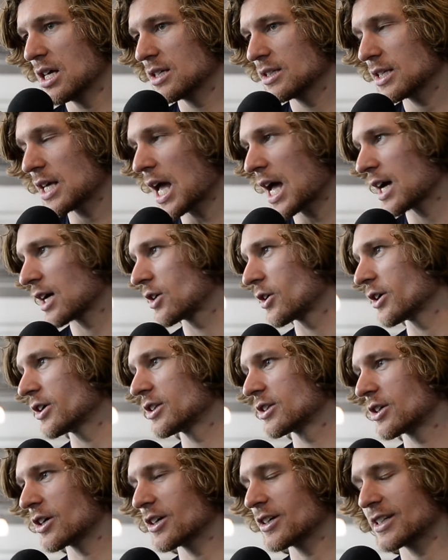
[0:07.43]
Yeah,
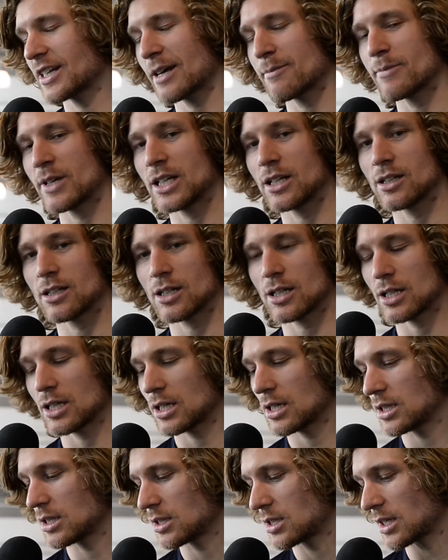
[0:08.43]
good. I mean,
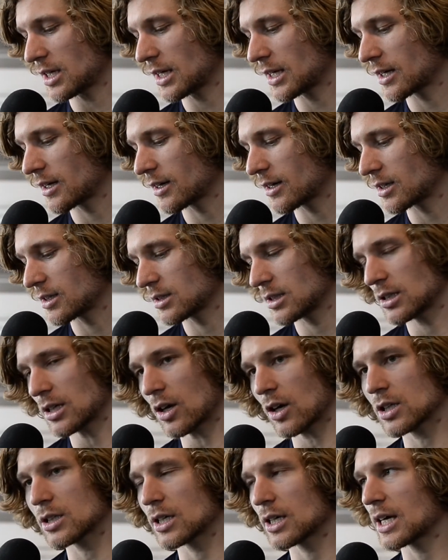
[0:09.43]

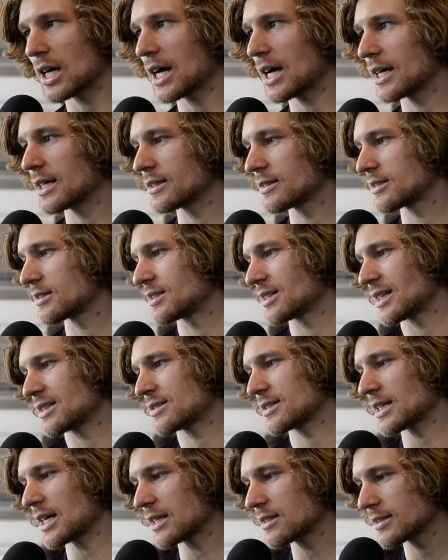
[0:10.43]
all the guys,
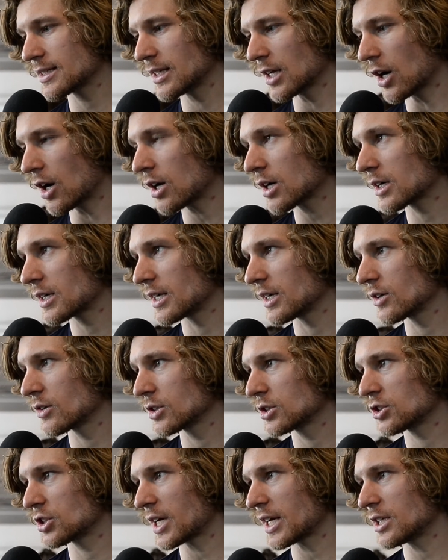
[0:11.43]
it's in hockey
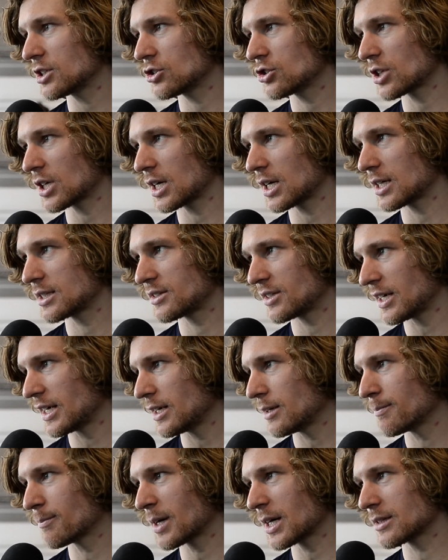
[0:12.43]
you change
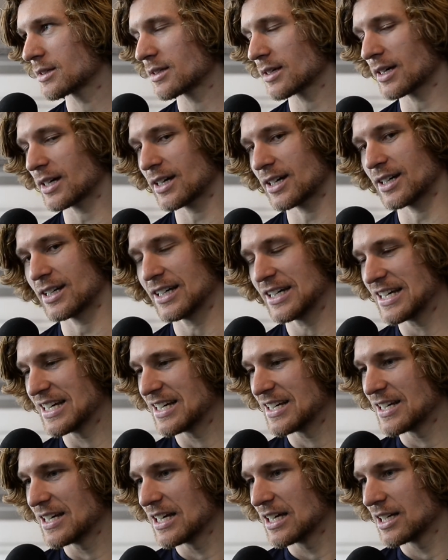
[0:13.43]
team, but
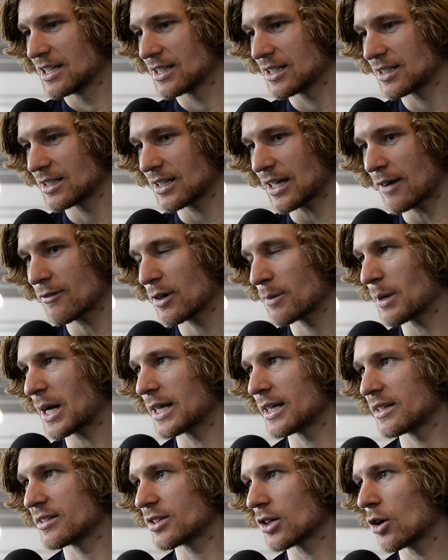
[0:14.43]

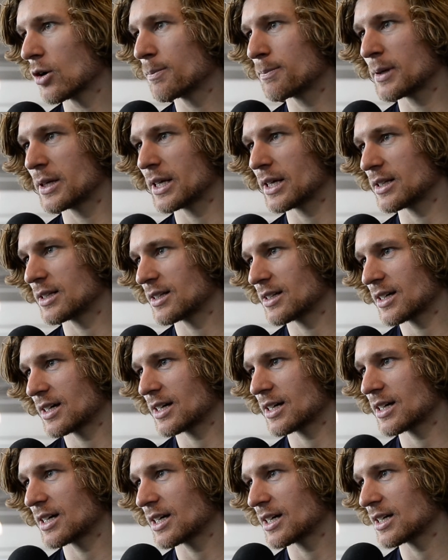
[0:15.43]
everybody's open and
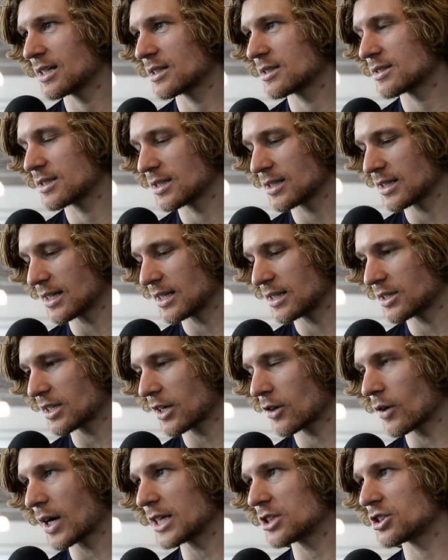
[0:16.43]
it's,
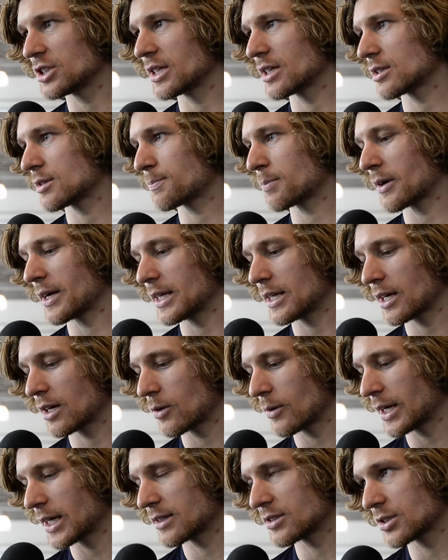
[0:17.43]
integration is pretty
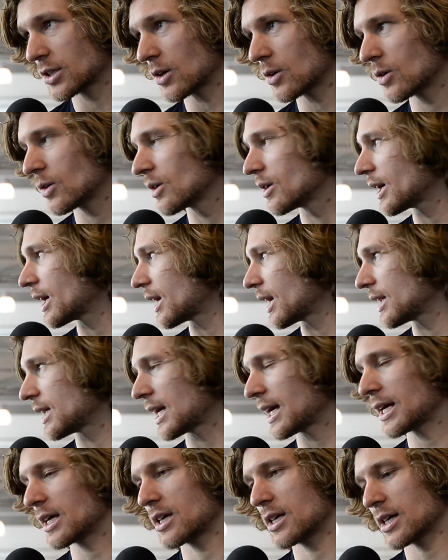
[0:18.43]
quick. So I
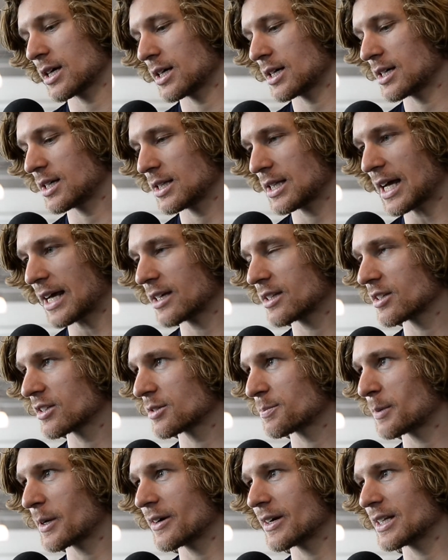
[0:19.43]
like the
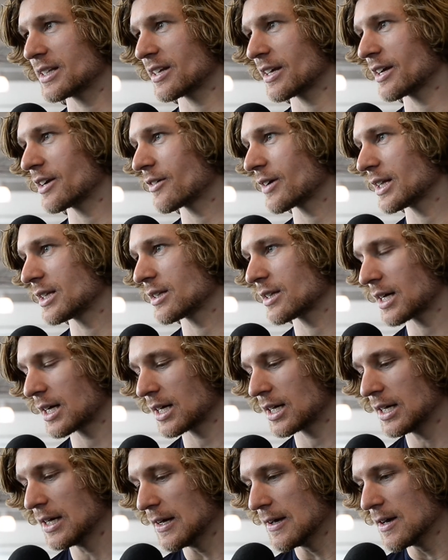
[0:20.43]
spirit here, and
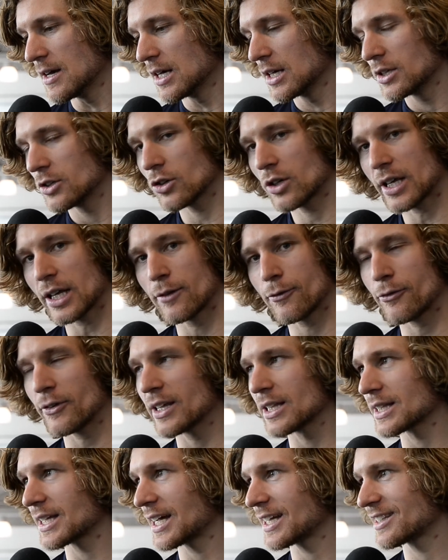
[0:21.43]
you can
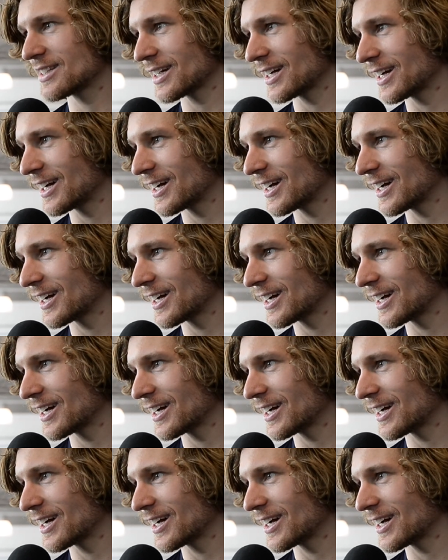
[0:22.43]
feel that